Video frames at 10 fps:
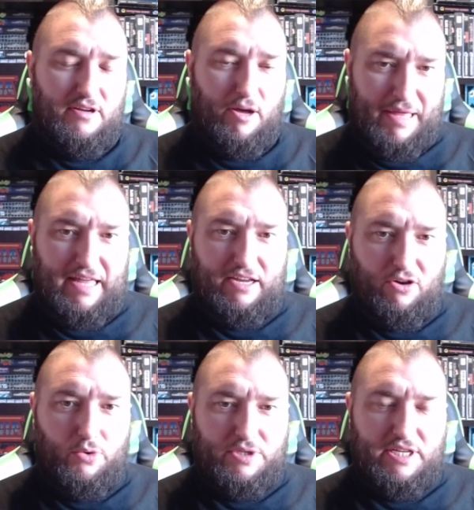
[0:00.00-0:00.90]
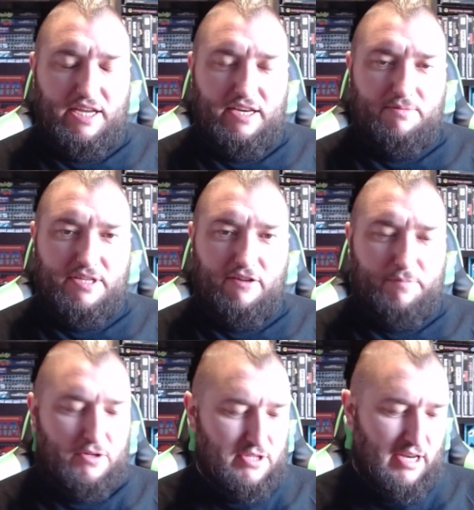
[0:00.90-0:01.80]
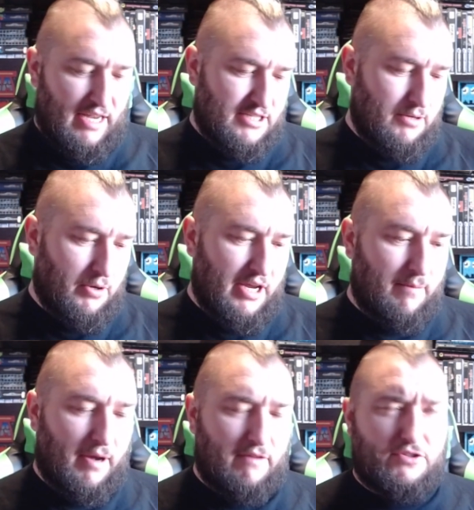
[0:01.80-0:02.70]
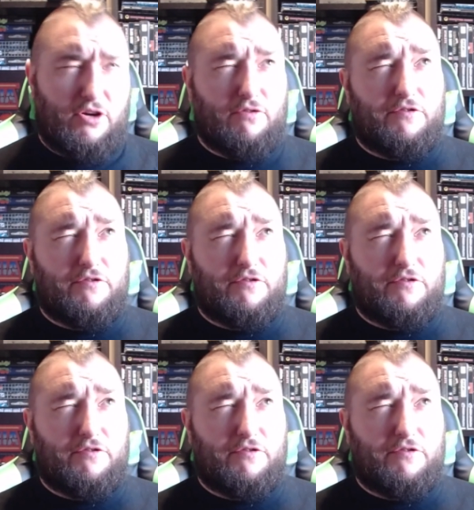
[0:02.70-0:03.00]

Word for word: I bet that guy was kicking himself because the last two on eBay have sold